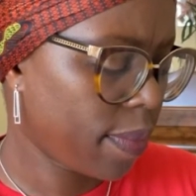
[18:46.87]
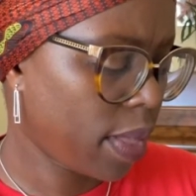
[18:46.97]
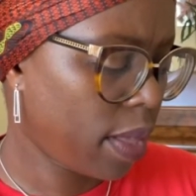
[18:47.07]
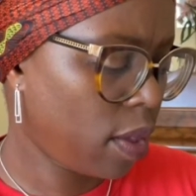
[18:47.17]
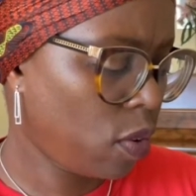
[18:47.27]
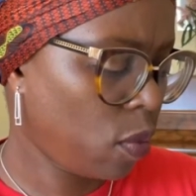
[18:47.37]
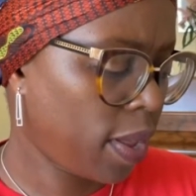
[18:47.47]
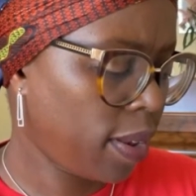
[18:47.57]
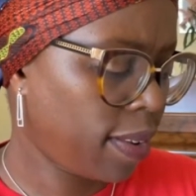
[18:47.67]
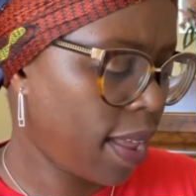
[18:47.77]
How do I
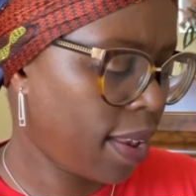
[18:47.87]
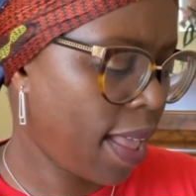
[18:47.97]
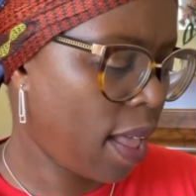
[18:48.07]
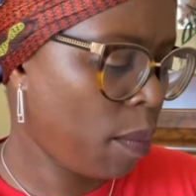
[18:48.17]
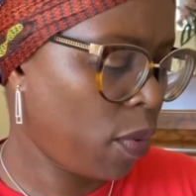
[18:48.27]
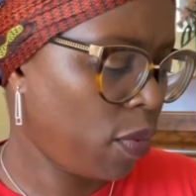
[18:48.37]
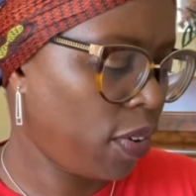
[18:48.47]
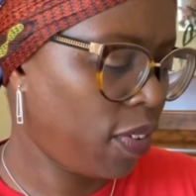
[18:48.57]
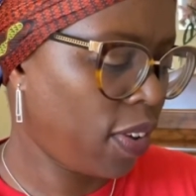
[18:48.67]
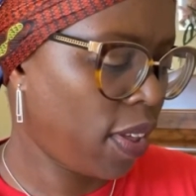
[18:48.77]
decide how much to
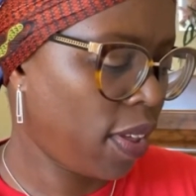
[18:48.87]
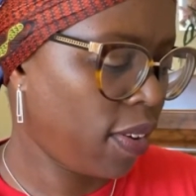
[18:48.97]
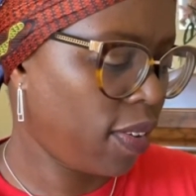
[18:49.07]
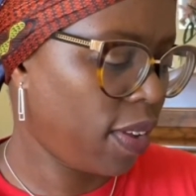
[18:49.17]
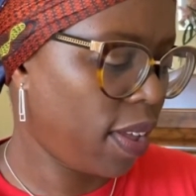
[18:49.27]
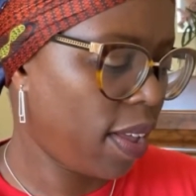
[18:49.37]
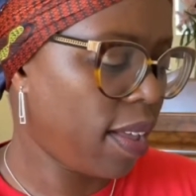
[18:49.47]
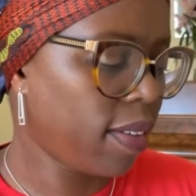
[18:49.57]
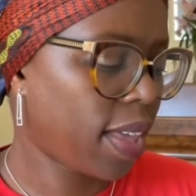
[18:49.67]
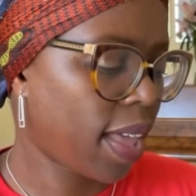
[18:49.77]
charge?
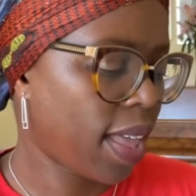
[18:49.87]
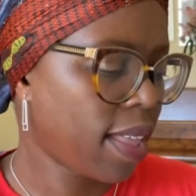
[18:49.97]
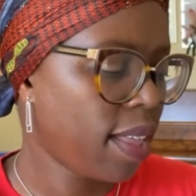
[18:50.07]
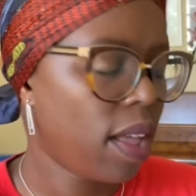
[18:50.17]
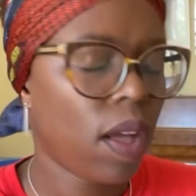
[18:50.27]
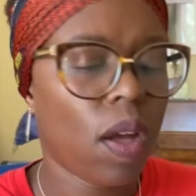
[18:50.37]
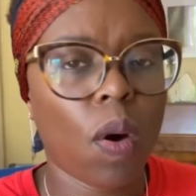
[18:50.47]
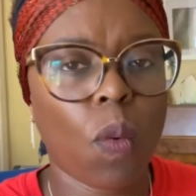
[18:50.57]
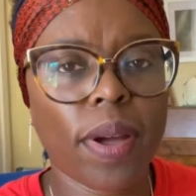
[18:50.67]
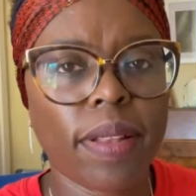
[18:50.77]
Okay.
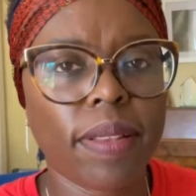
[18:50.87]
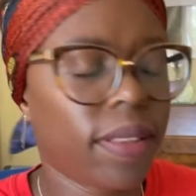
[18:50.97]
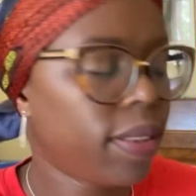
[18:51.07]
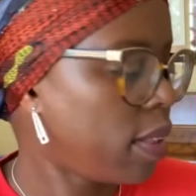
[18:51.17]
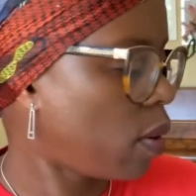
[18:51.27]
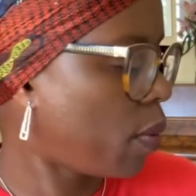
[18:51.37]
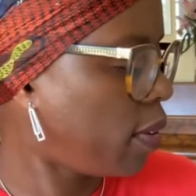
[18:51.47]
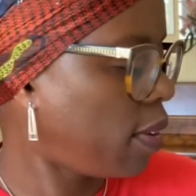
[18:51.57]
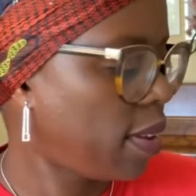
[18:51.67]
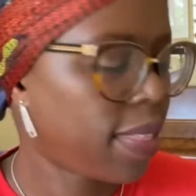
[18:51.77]
Well, the other
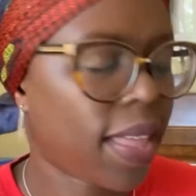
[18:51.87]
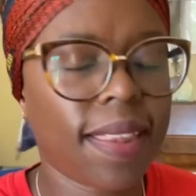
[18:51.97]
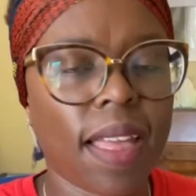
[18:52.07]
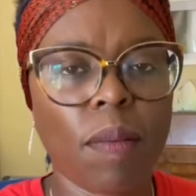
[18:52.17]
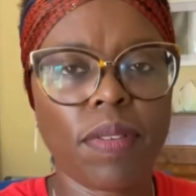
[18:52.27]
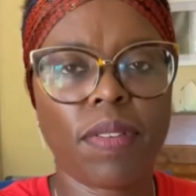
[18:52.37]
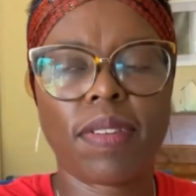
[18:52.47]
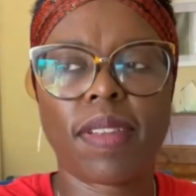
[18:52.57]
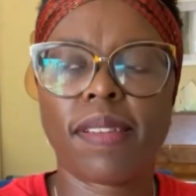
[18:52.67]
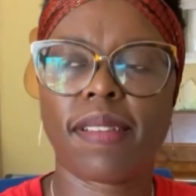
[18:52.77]
question to that is how much you
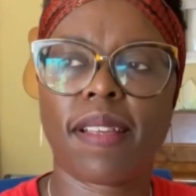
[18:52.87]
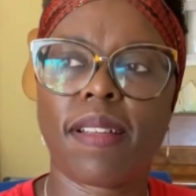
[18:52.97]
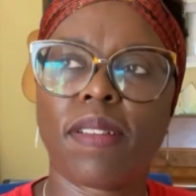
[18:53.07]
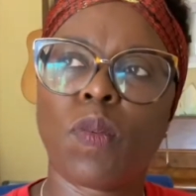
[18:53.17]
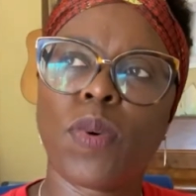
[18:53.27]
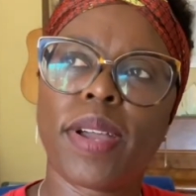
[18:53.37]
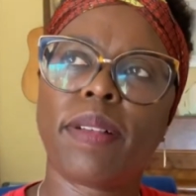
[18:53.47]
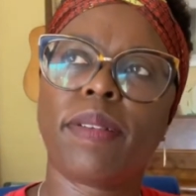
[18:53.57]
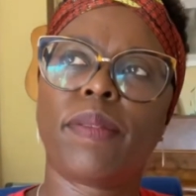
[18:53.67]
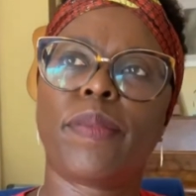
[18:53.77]
decide to charge.
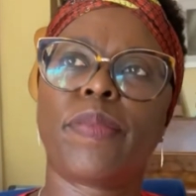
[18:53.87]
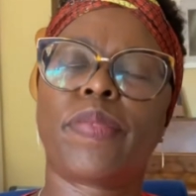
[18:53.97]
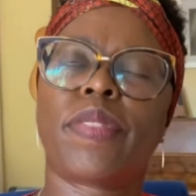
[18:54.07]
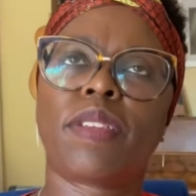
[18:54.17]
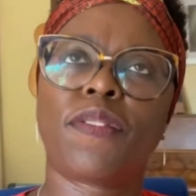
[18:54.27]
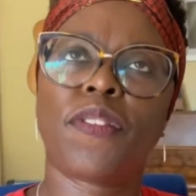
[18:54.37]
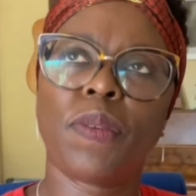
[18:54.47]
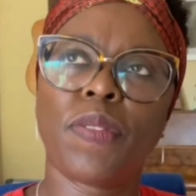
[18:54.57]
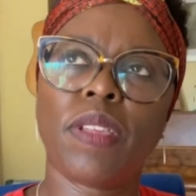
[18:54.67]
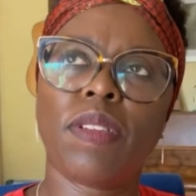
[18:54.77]
Well, there's a few
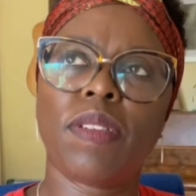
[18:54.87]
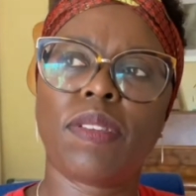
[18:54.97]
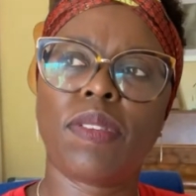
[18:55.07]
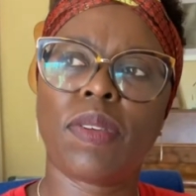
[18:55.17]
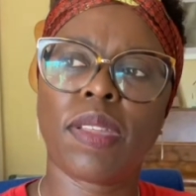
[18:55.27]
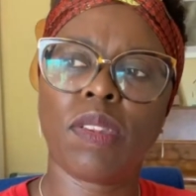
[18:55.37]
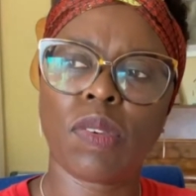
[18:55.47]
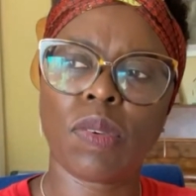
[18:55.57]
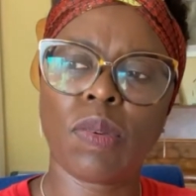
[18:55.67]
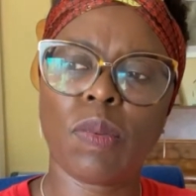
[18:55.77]
things you can do.